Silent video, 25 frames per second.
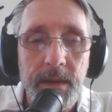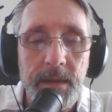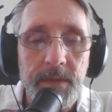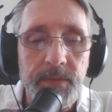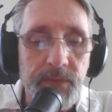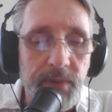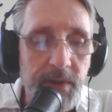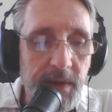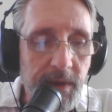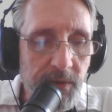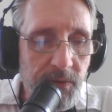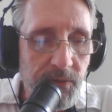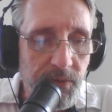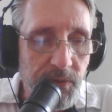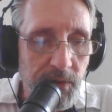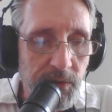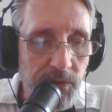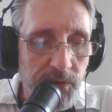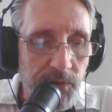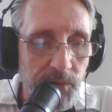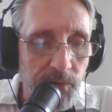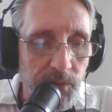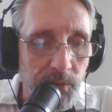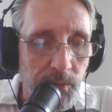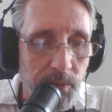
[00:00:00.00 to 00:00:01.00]

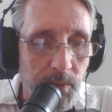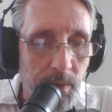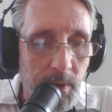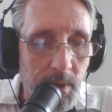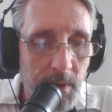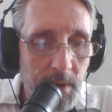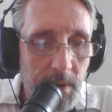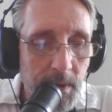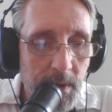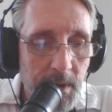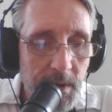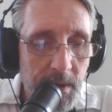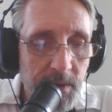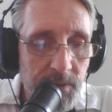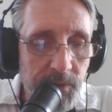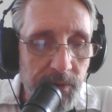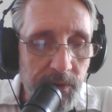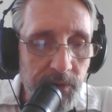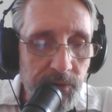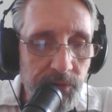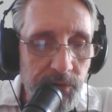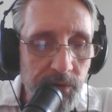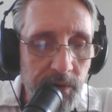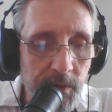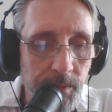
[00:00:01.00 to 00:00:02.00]
TCU.
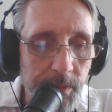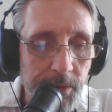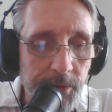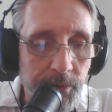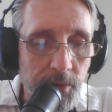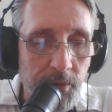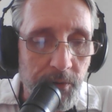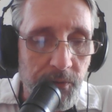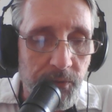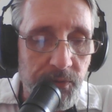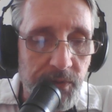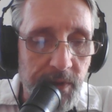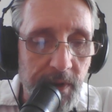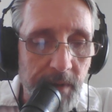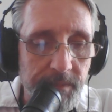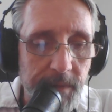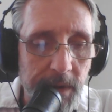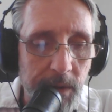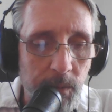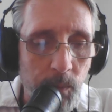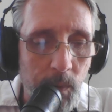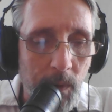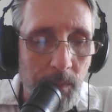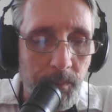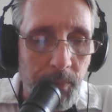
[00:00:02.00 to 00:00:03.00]
TCU returns
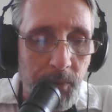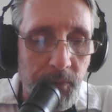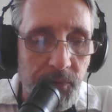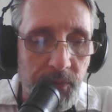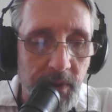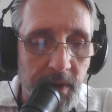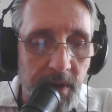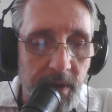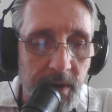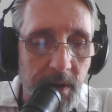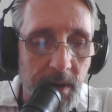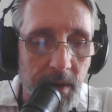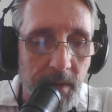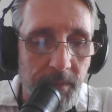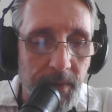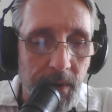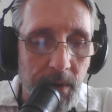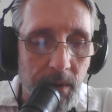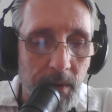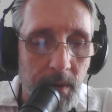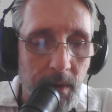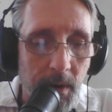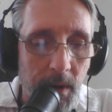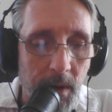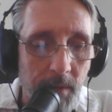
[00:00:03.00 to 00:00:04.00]
71%
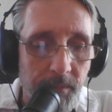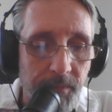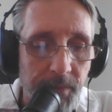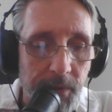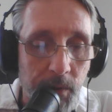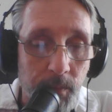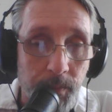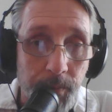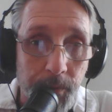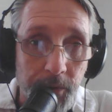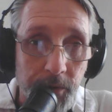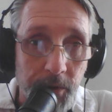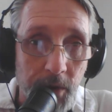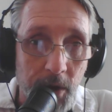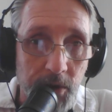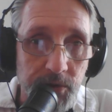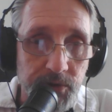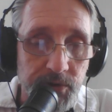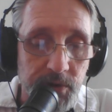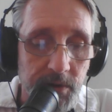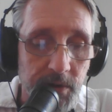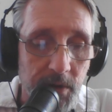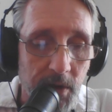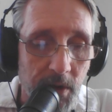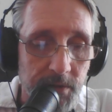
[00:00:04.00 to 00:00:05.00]
of their
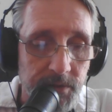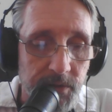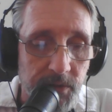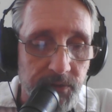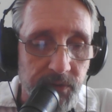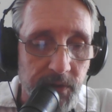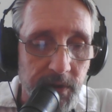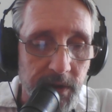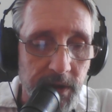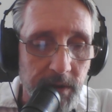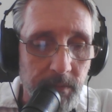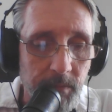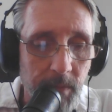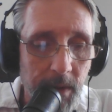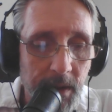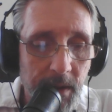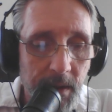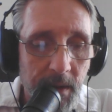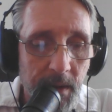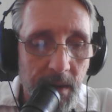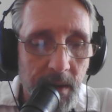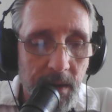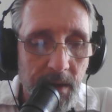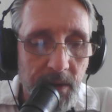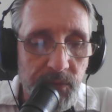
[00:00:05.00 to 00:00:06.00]
production on the team.
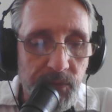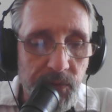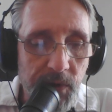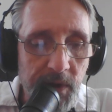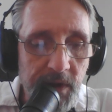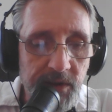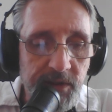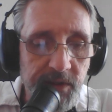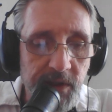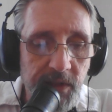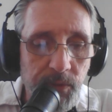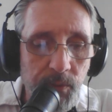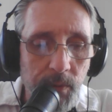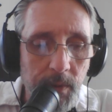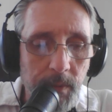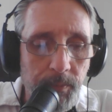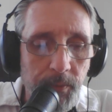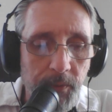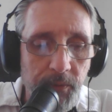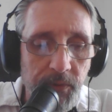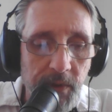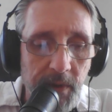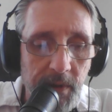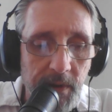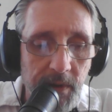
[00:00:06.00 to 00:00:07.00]

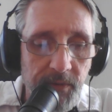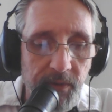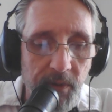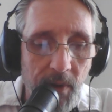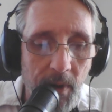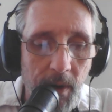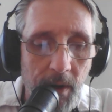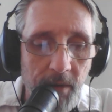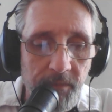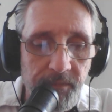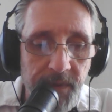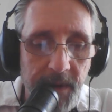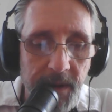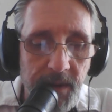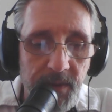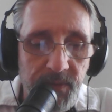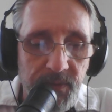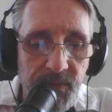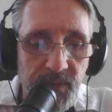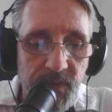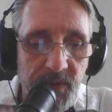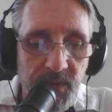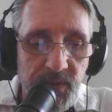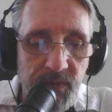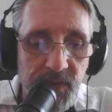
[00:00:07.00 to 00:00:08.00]
63% is
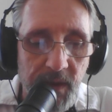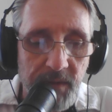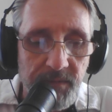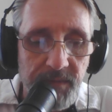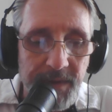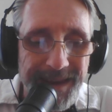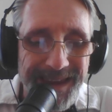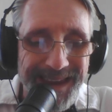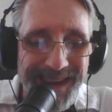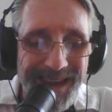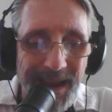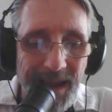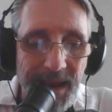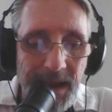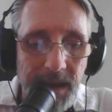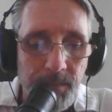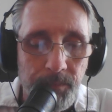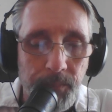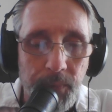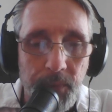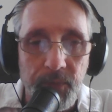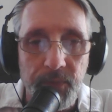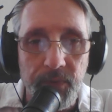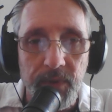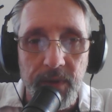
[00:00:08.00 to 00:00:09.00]
offense,
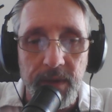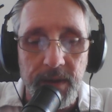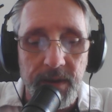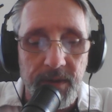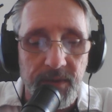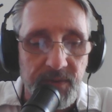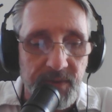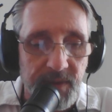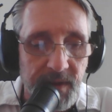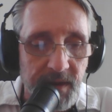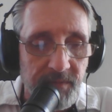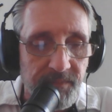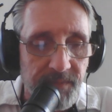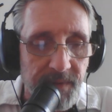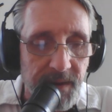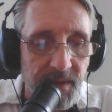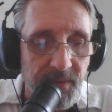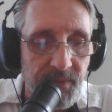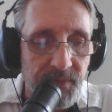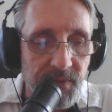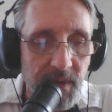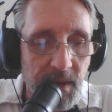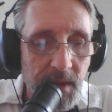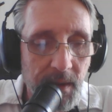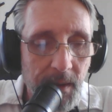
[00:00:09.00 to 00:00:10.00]
78% is
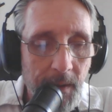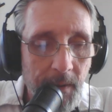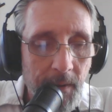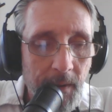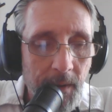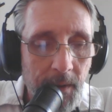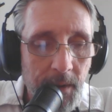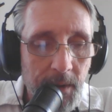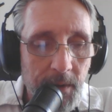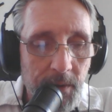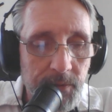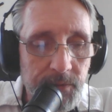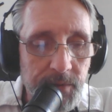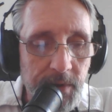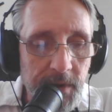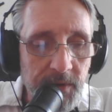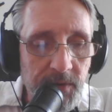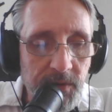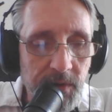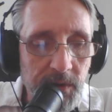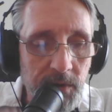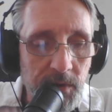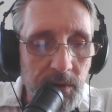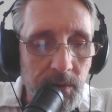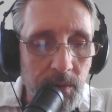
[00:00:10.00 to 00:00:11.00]
defense.
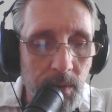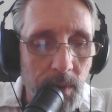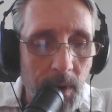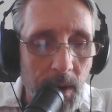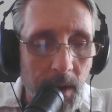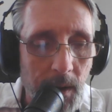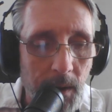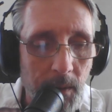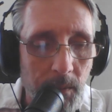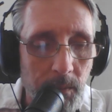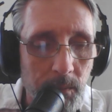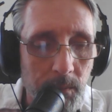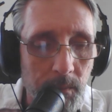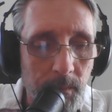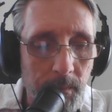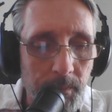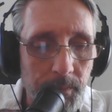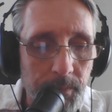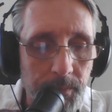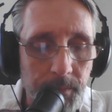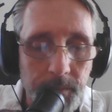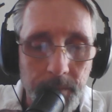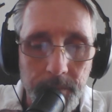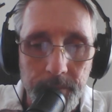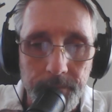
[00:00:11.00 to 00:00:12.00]
TCU,
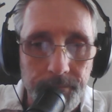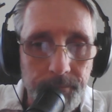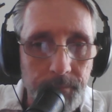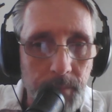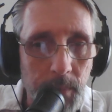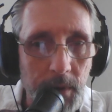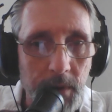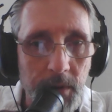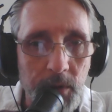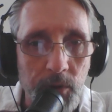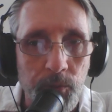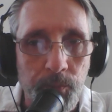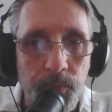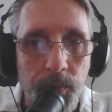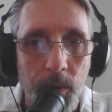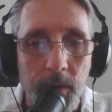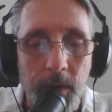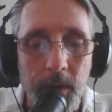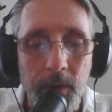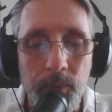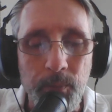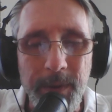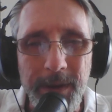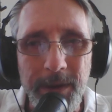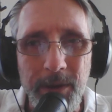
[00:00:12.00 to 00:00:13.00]
one of those
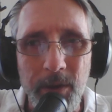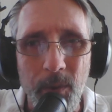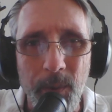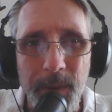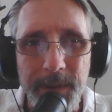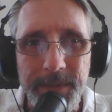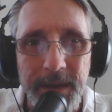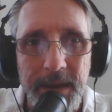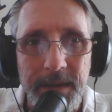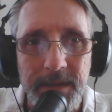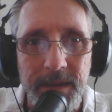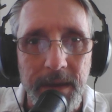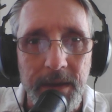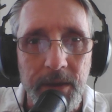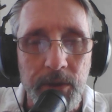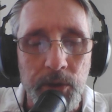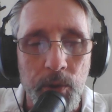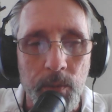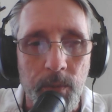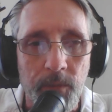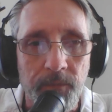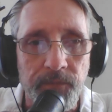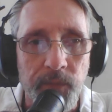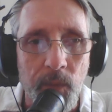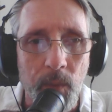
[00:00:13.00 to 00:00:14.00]
programs, we know what they did
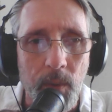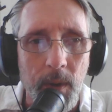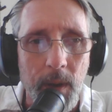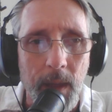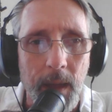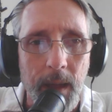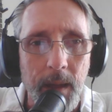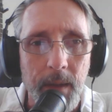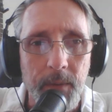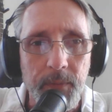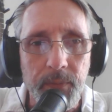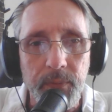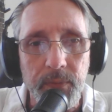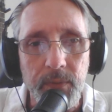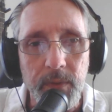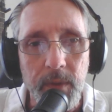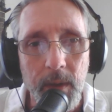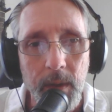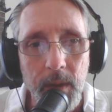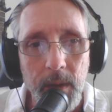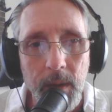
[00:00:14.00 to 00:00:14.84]
year before last.